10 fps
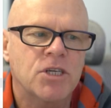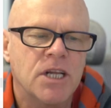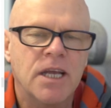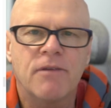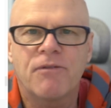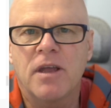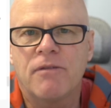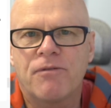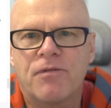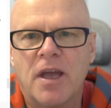obviously if,
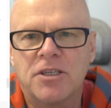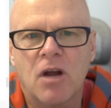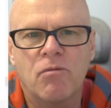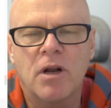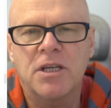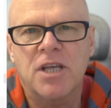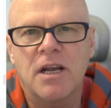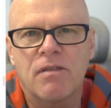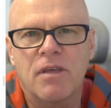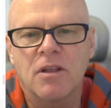if they don't release
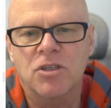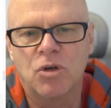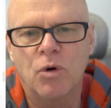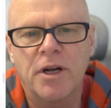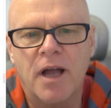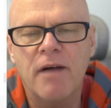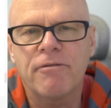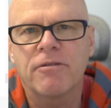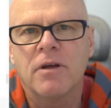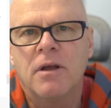anything that's good
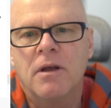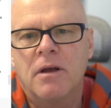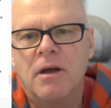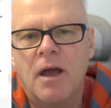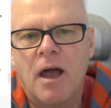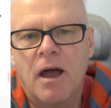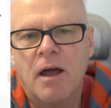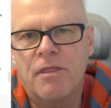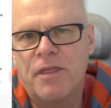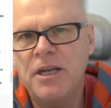enough,
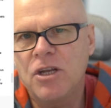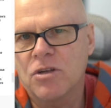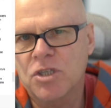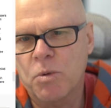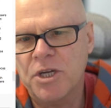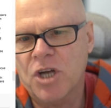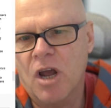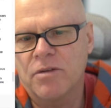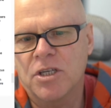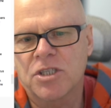uh, then you could switch
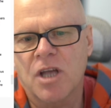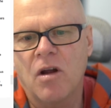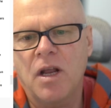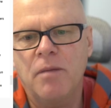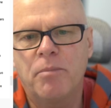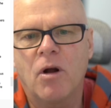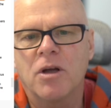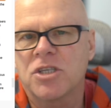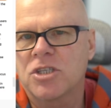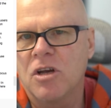over to Sony. But
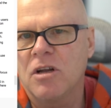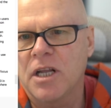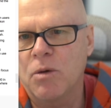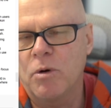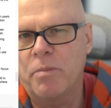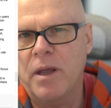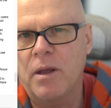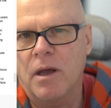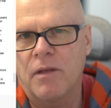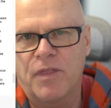I certainly would
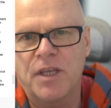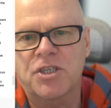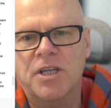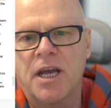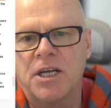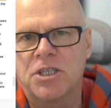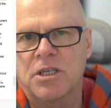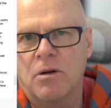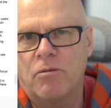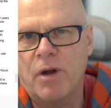be at this
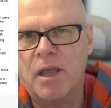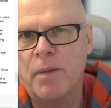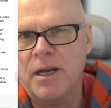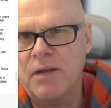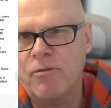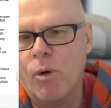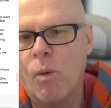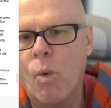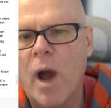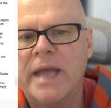stage recommend
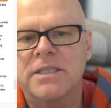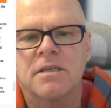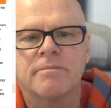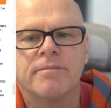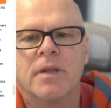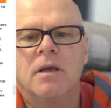everyone wait